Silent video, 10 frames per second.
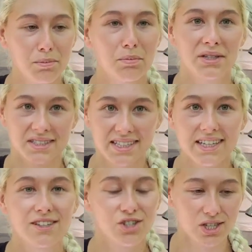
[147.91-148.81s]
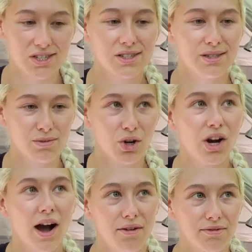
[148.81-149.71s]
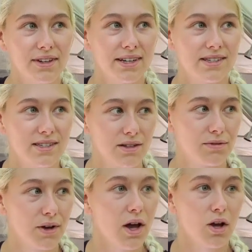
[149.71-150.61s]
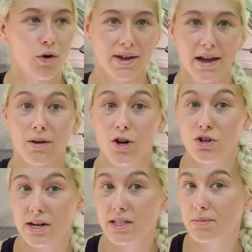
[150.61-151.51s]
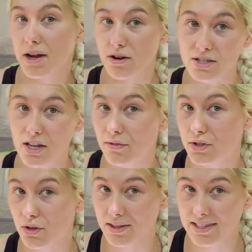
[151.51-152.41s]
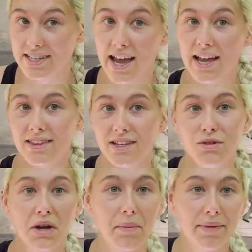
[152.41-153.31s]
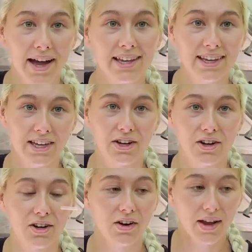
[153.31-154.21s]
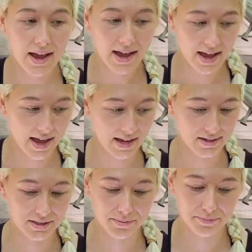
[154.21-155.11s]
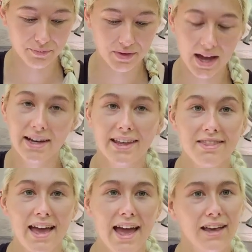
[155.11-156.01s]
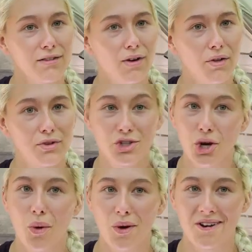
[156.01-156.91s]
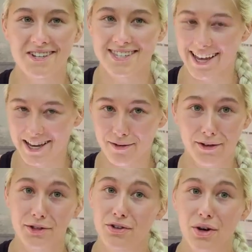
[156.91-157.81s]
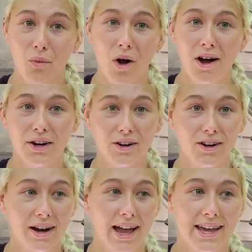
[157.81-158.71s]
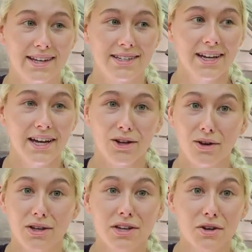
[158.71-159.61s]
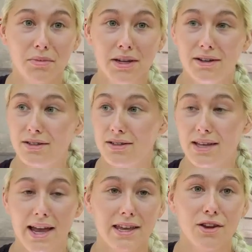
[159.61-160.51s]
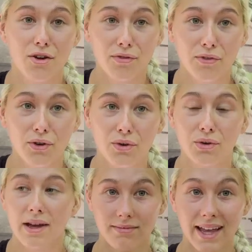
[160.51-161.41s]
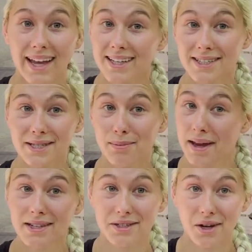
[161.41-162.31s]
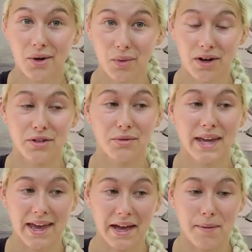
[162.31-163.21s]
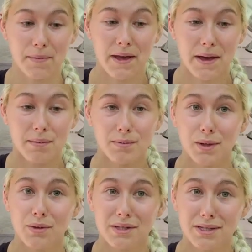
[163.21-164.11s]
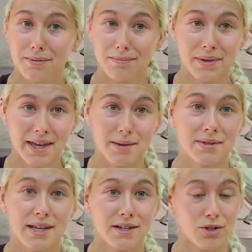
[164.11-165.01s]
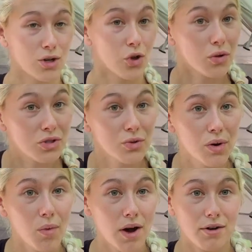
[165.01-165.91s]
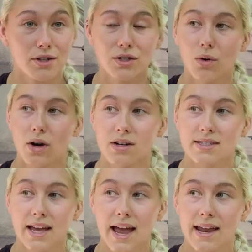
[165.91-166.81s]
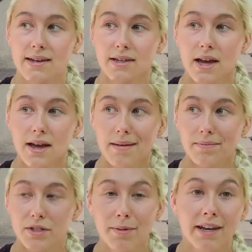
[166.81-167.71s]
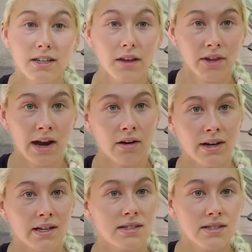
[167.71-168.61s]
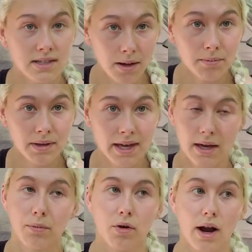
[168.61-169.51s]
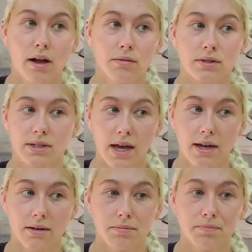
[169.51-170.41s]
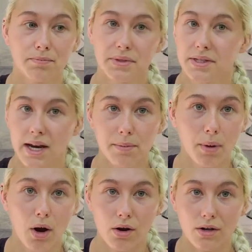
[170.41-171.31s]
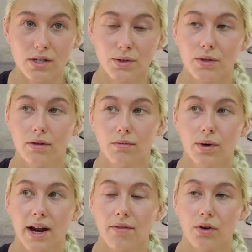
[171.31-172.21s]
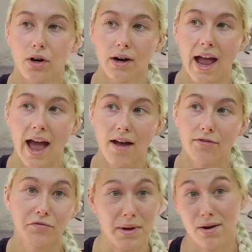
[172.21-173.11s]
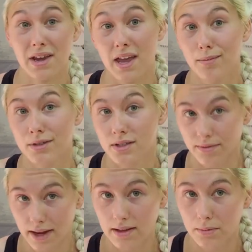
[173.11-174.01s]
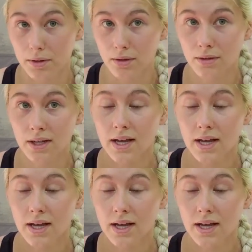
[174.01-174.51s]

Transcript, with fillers: Building just your confidence of going out on trails by yourself during the day, and then you come back here and kind of get the hang of all the chores, like filtering water and cooking your meals, hanging your food, and depending on where you camp, most campsites are close to a water source, and depending on the area, some campgrounds and state parks, whatever, have bare tables available,